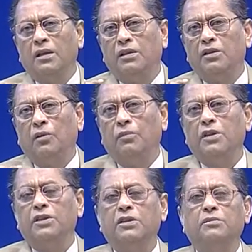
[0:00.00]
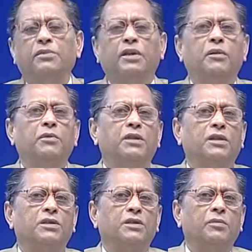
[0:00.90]
the operational
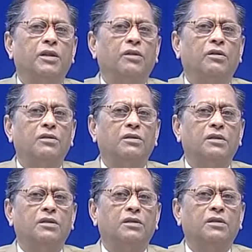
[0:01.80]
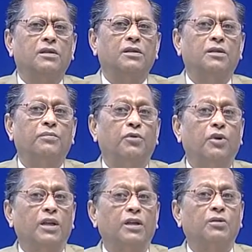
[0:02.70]
parameters remain constant, the
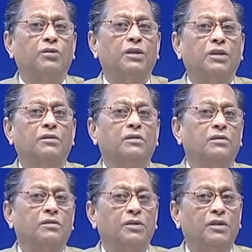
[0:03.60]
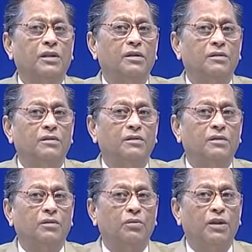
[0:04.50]
product goes out with a
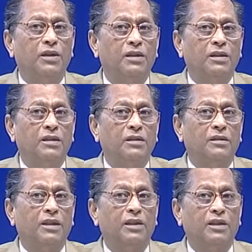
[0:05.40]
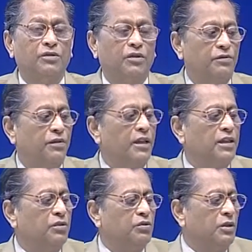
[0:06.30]
quality that does not vary
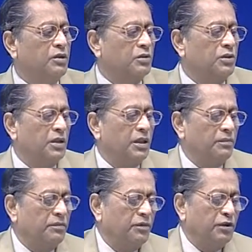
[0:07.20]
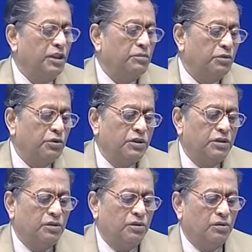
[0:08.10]
too much with time. We need process
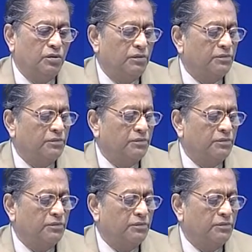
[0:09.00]
control.